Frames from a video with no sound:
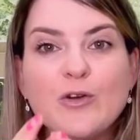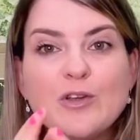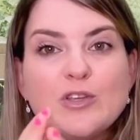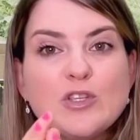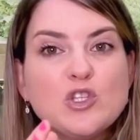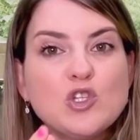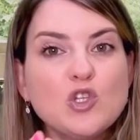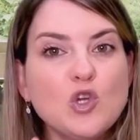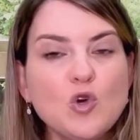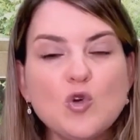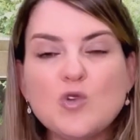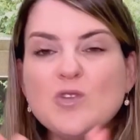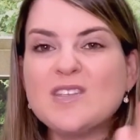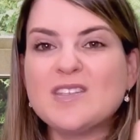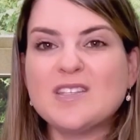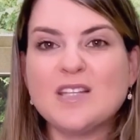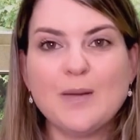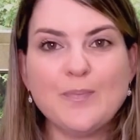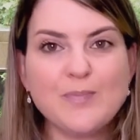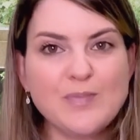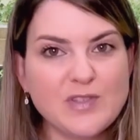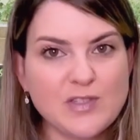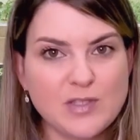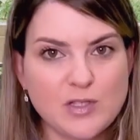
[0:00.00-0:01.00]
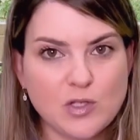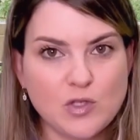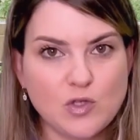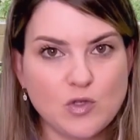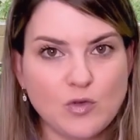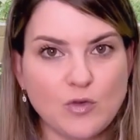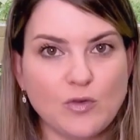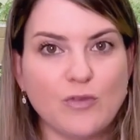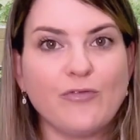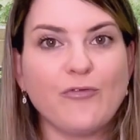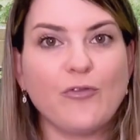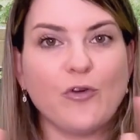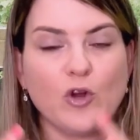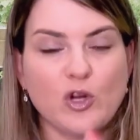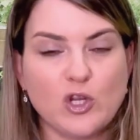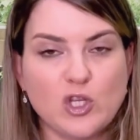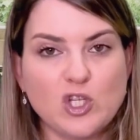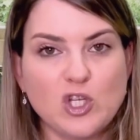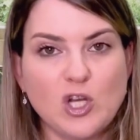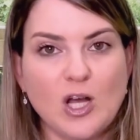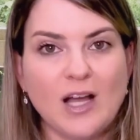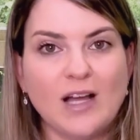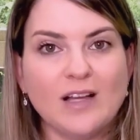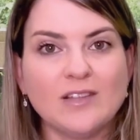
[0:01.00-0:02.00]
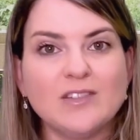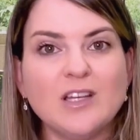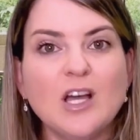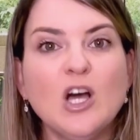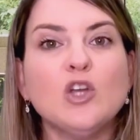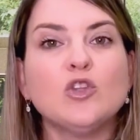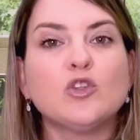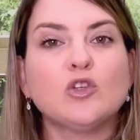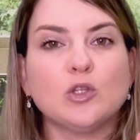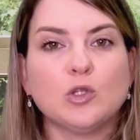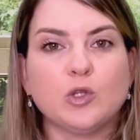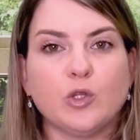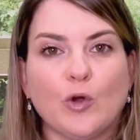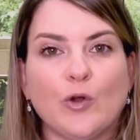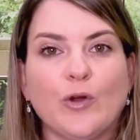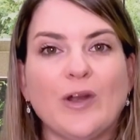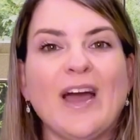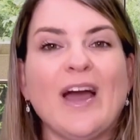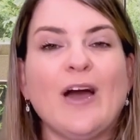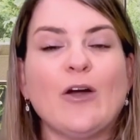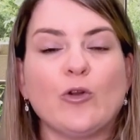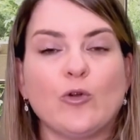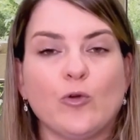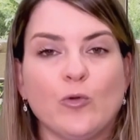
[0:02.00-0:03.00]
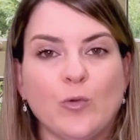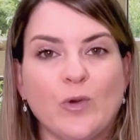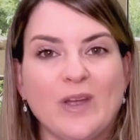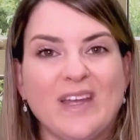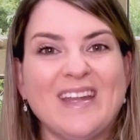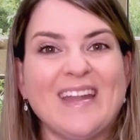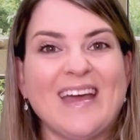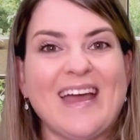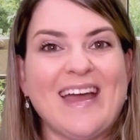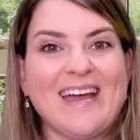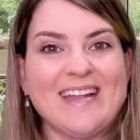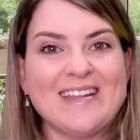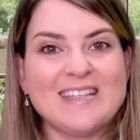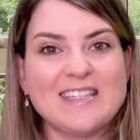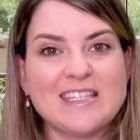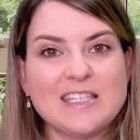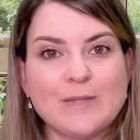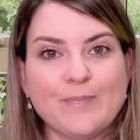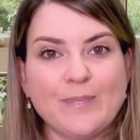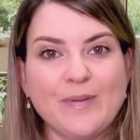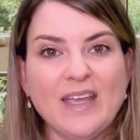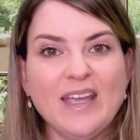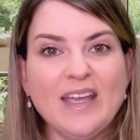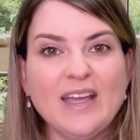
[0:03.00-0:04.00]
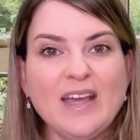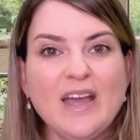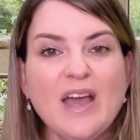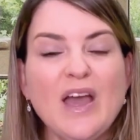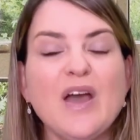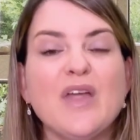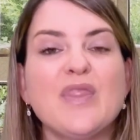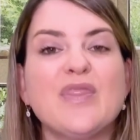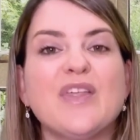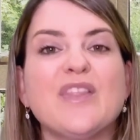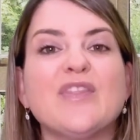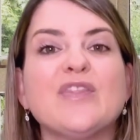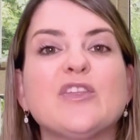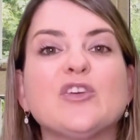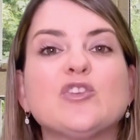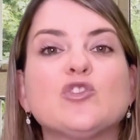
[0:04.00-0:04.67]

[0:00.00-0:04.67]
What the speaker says: is no substitute for a child to learn how to read and speak than the